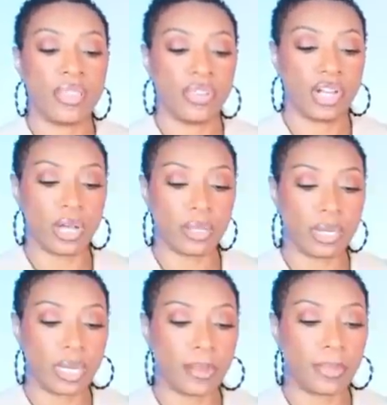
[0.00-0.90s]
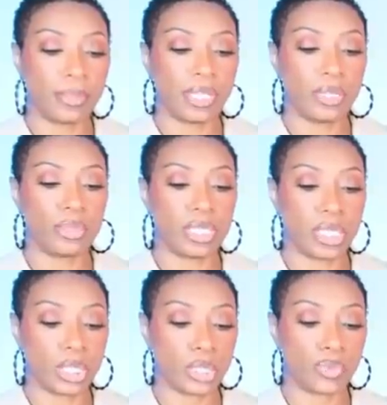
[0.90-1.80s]
The color combo that you see
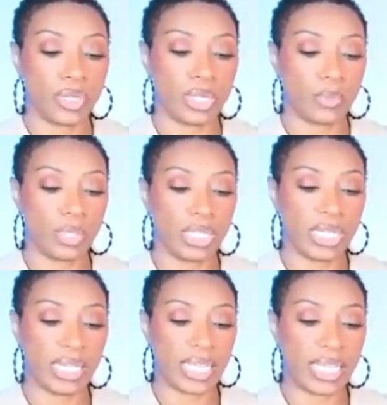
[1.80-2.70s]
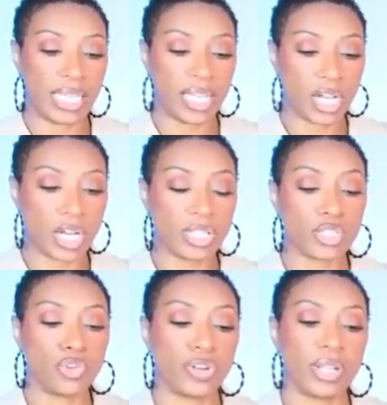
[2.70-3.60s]
on the screen that we're looking at, they call
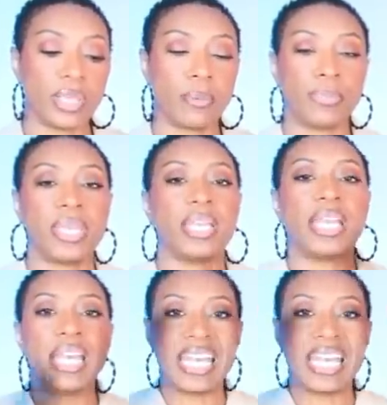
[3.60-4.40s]
this gradient pink.